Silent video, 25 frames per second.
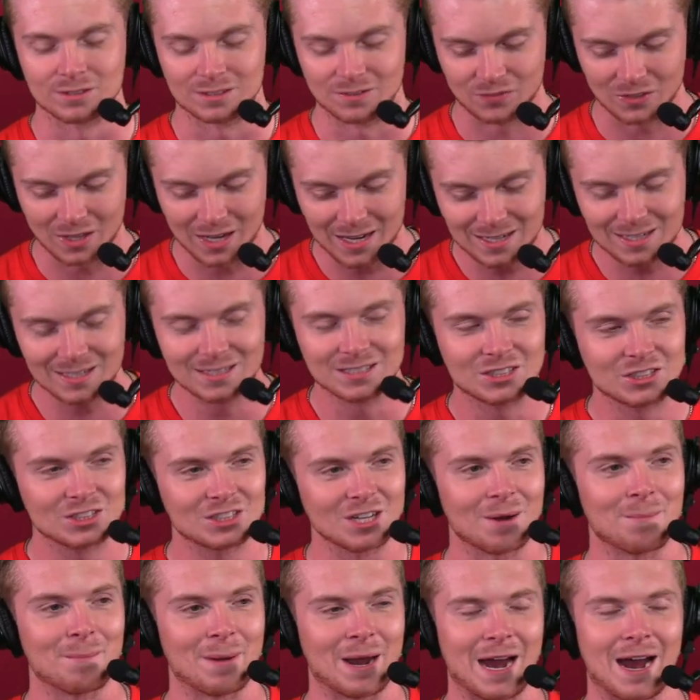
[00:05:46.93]
If they could
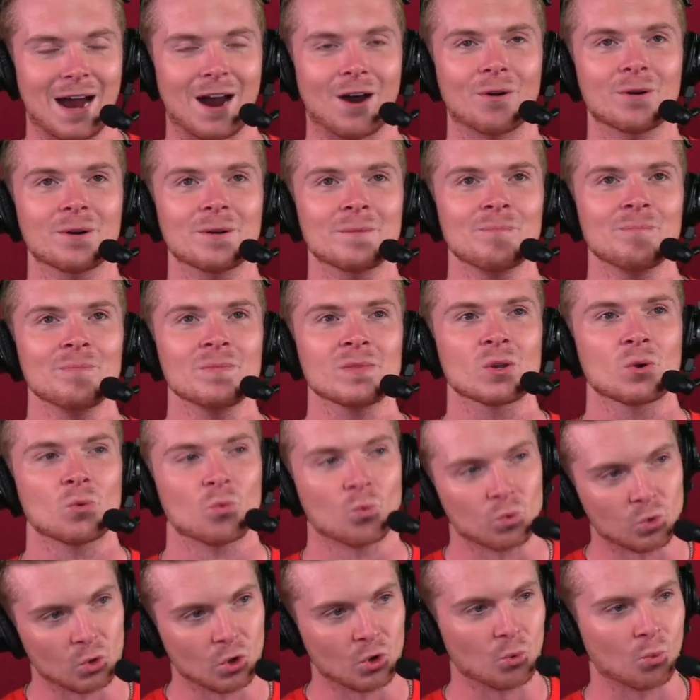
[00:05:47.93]
somehow...
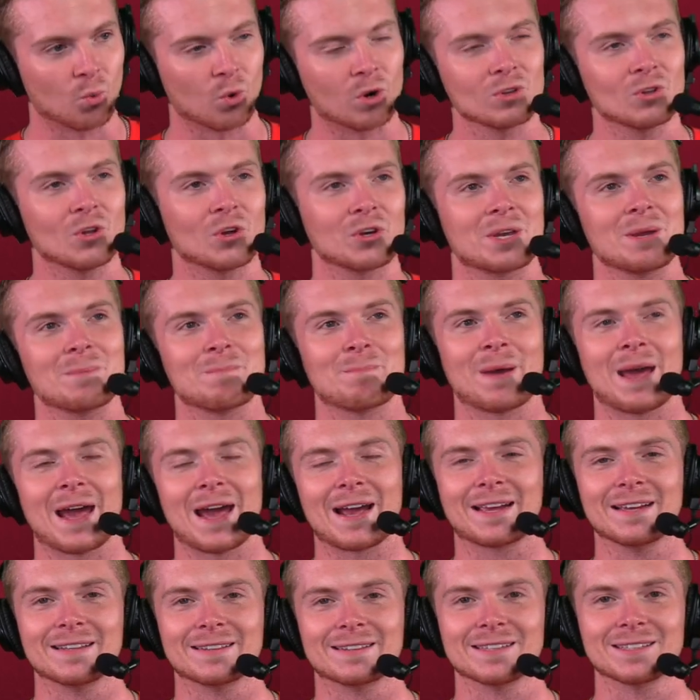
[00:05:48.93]
We're looking
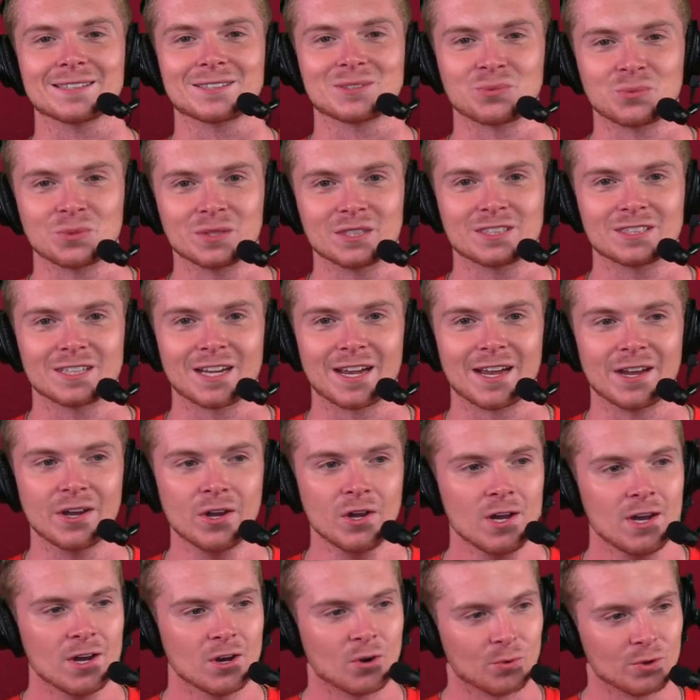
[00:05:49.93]
back at this, and we say,
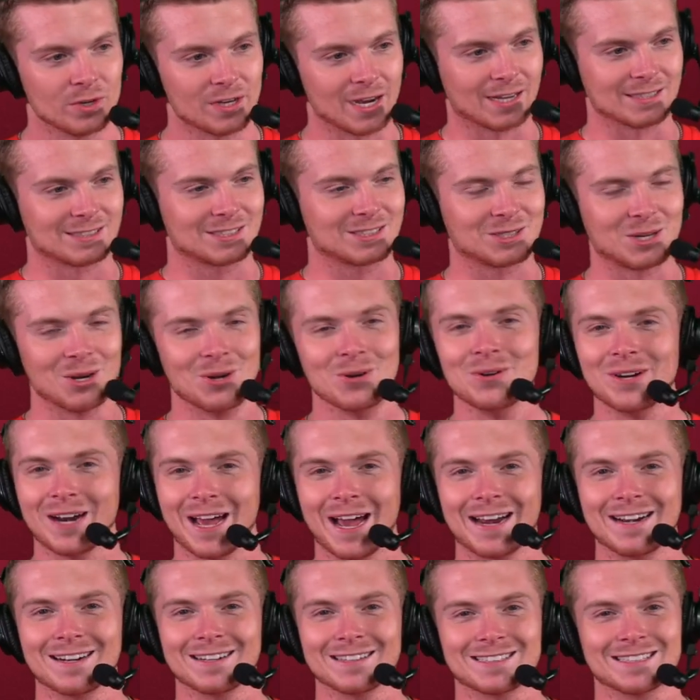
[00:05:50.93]
we got Scoot
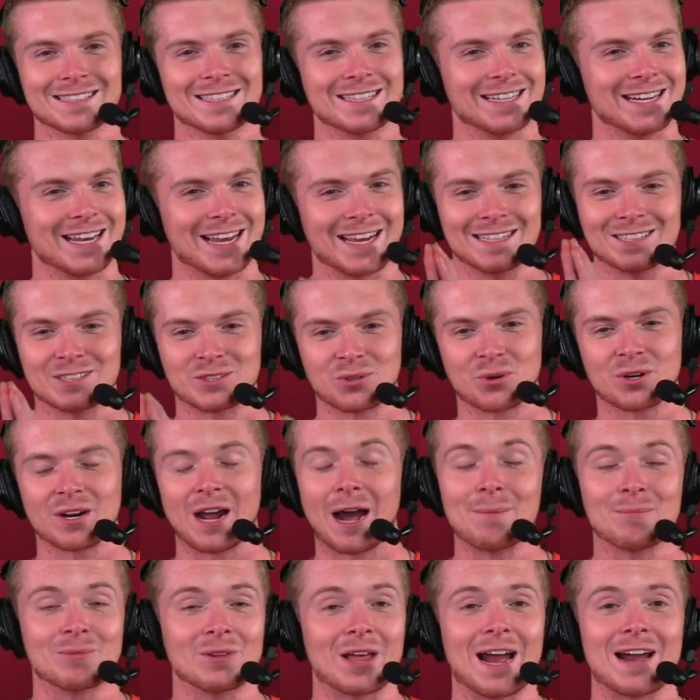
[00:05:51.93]
Henderson and Jordan.
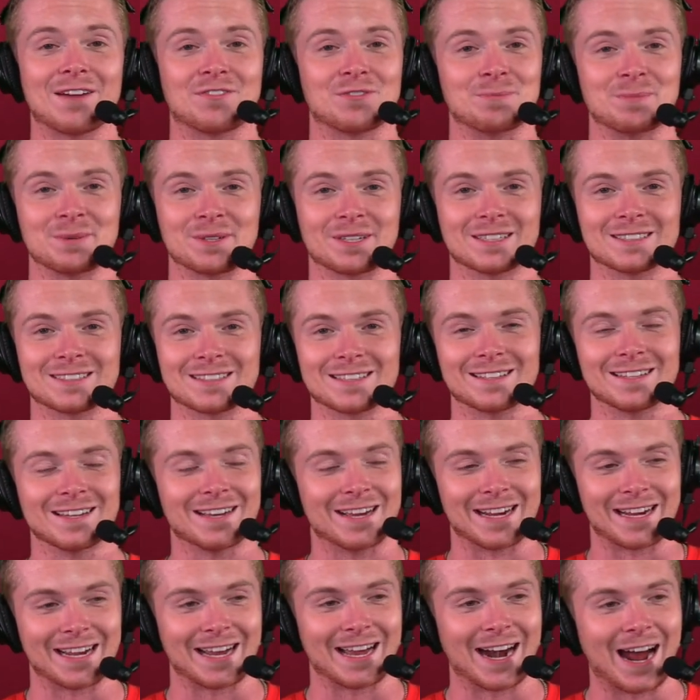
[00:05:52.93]
I'm laughing because
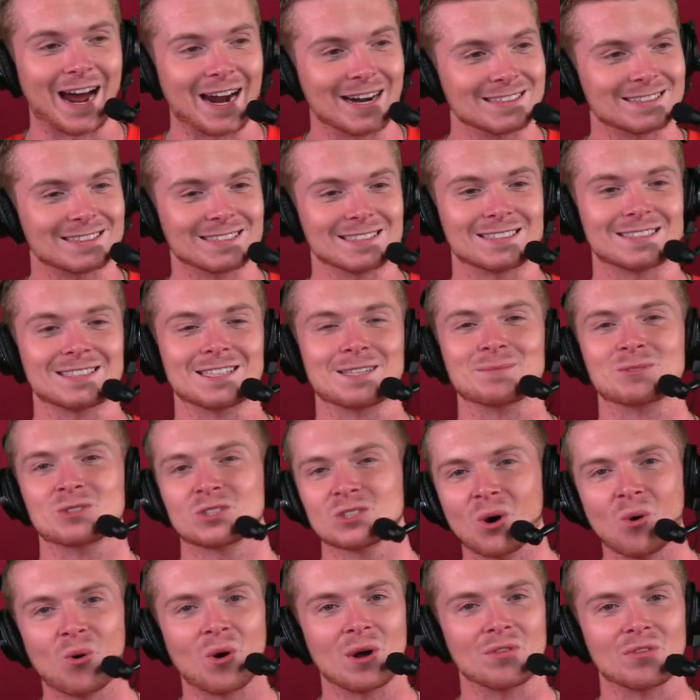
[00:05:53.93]
it honestly seems
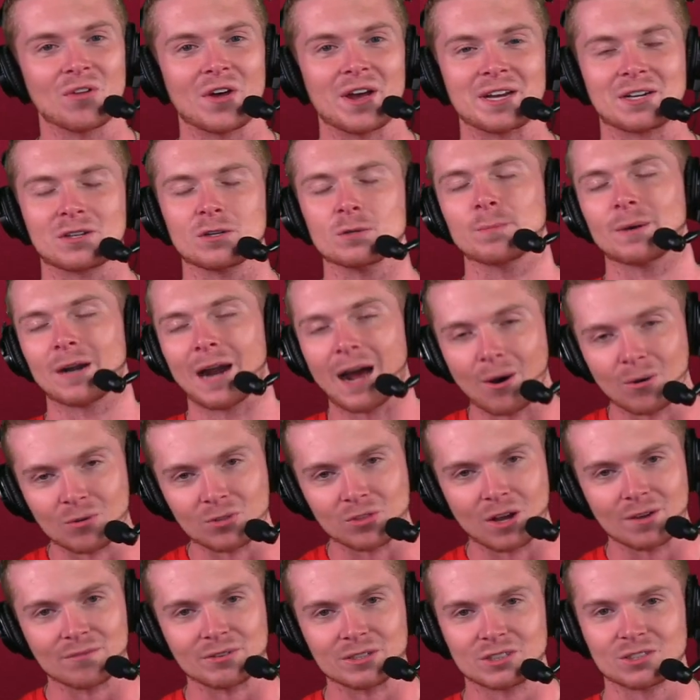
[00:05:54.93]
so unlikely, but I would
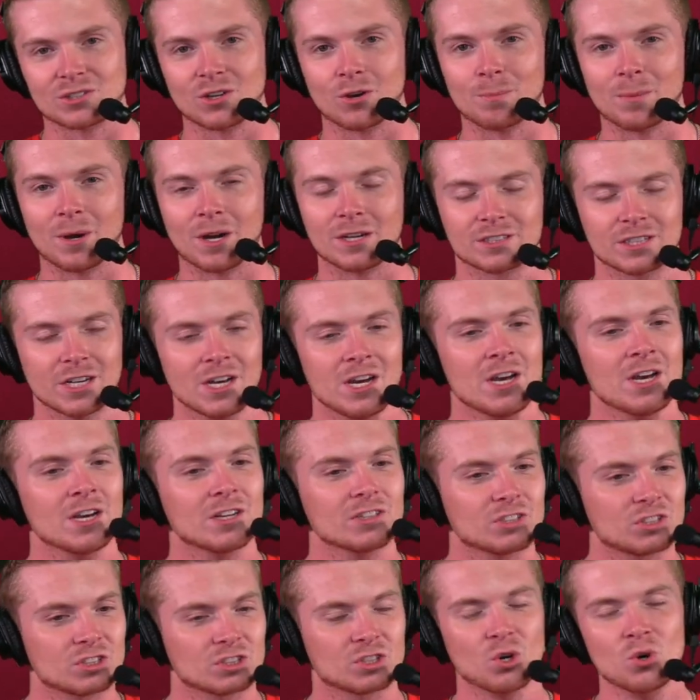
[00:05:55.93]
love it so much.
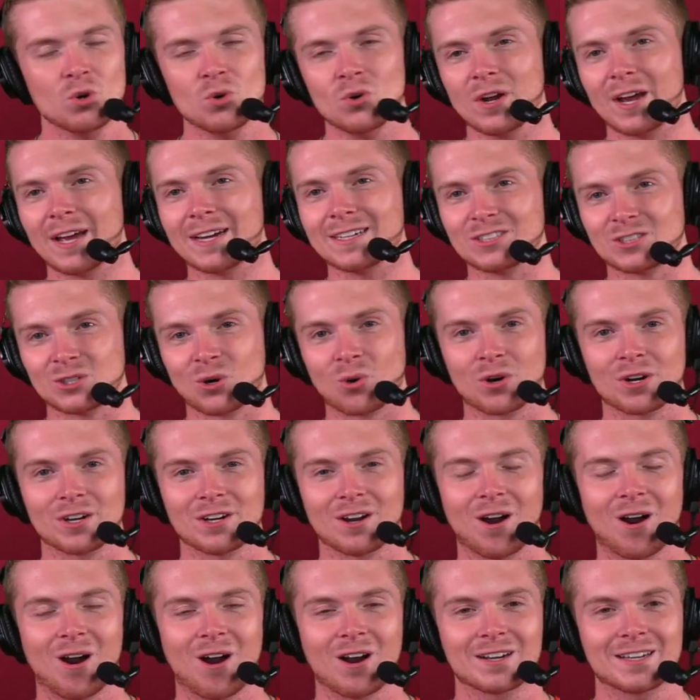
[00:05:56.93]
Scoot and Jordan
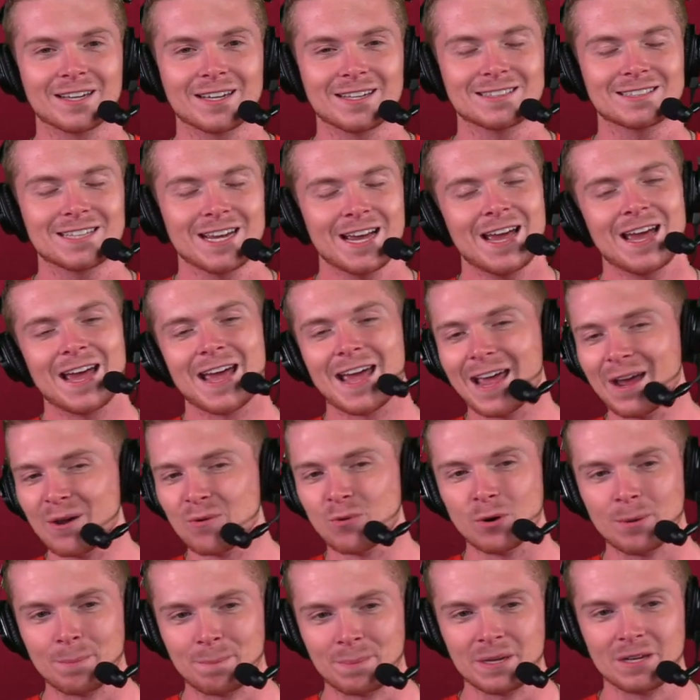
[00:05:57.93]
Hawkins, it
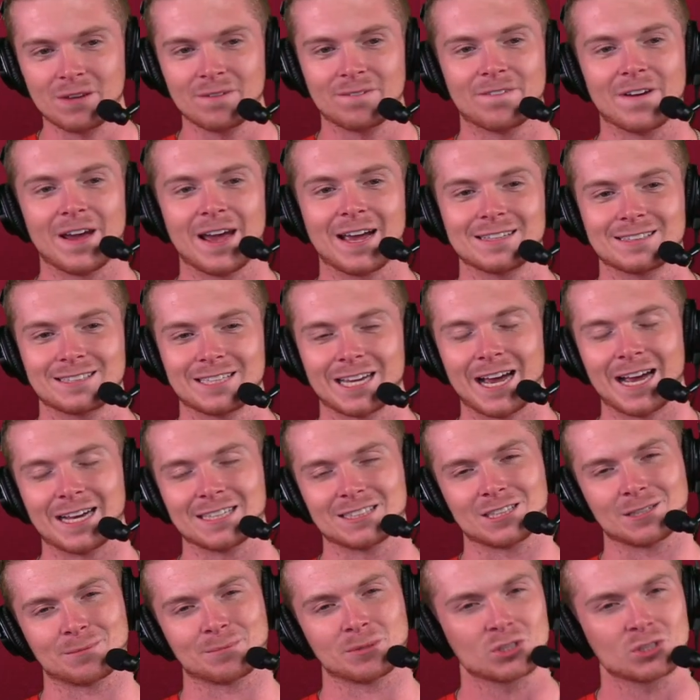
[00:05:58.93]
would be fantastic.